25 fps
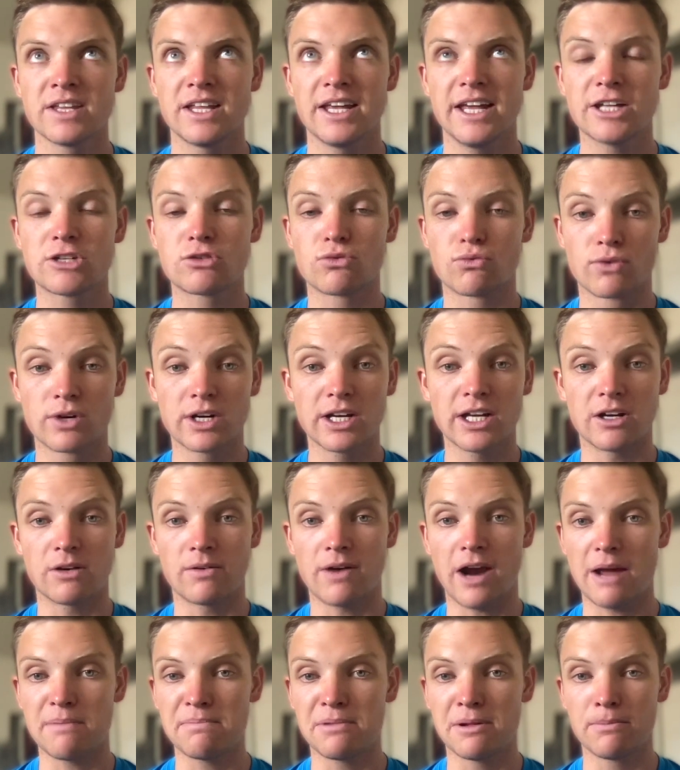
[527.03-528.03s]
it's real,
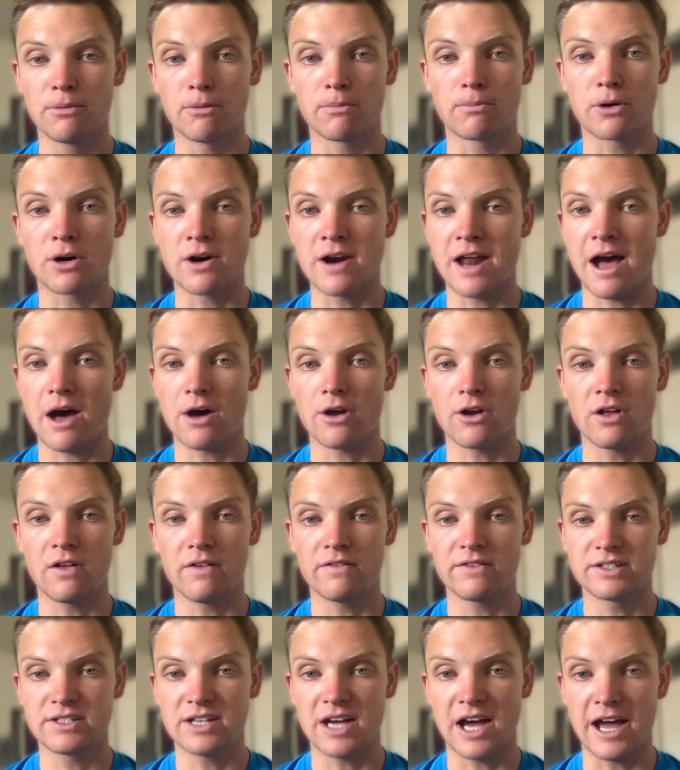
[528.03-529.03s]
right? People burn out all
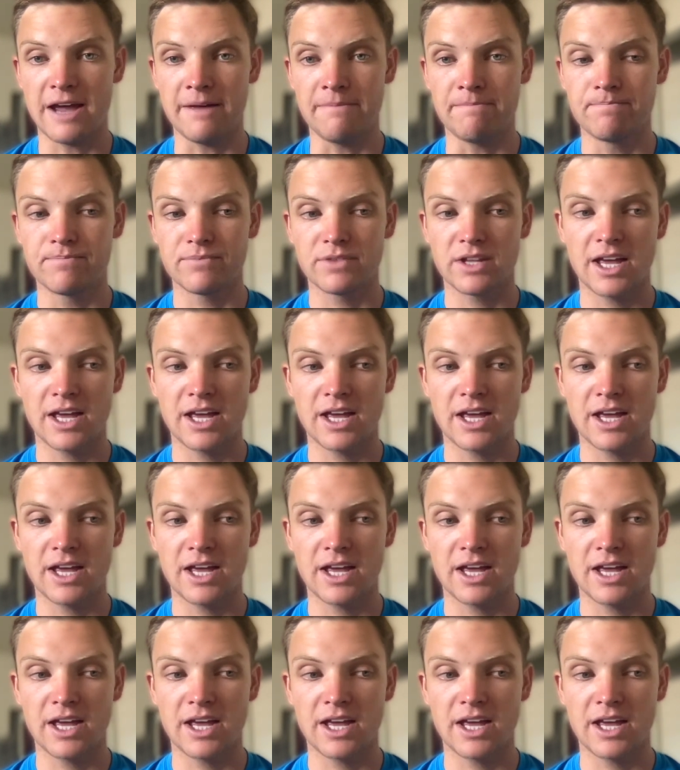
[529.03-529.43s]
the time.